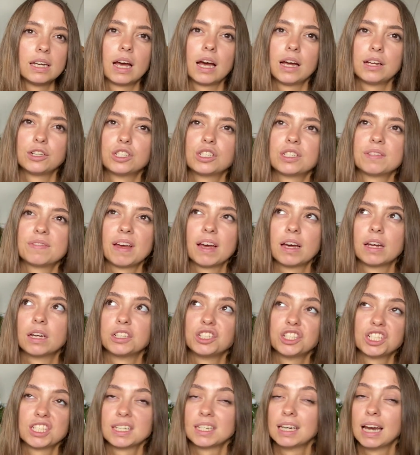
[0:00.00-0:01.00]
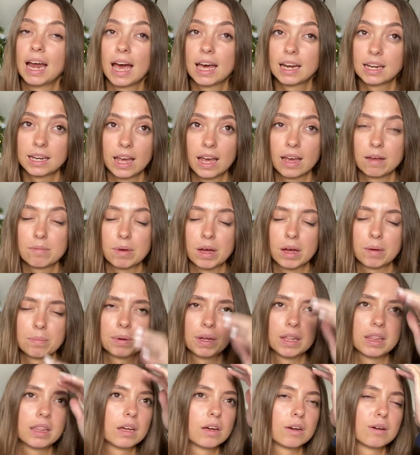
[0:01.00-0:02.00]
I just found an ad came up, I
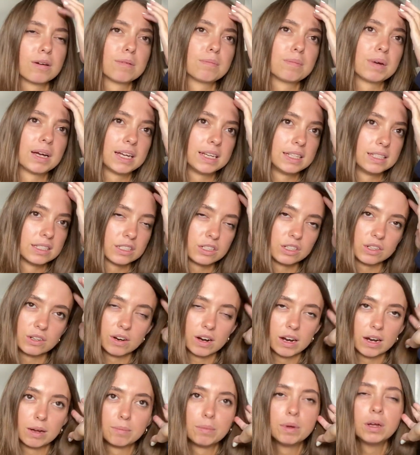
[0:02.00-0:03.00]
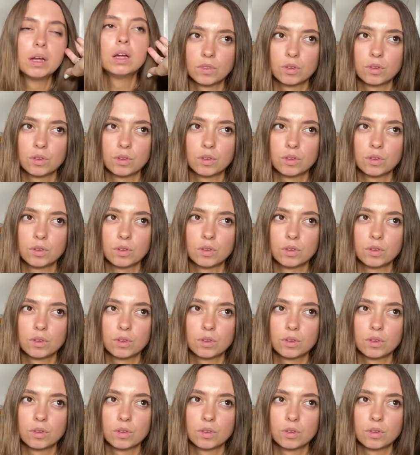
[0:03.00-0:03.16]
think on my Instagram,